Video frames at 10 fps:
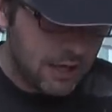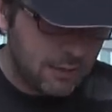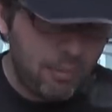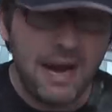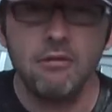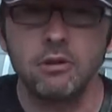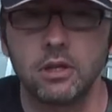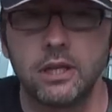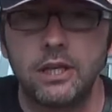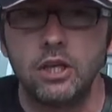And
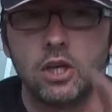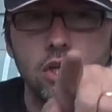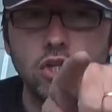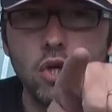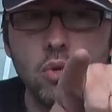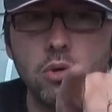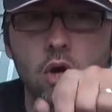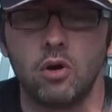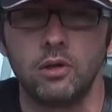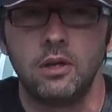apparently, you
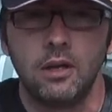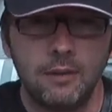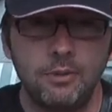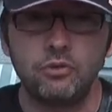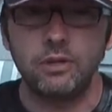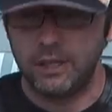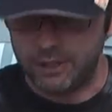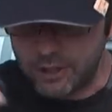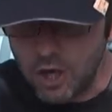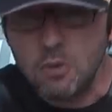lot have been
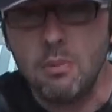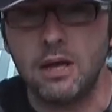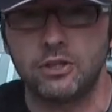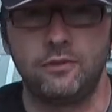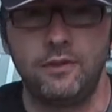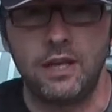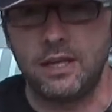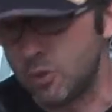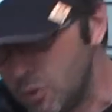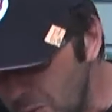drinking so much of
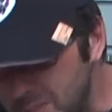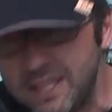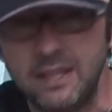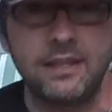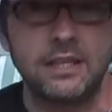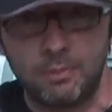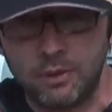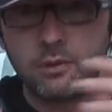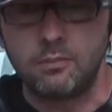this, or not particularly this, but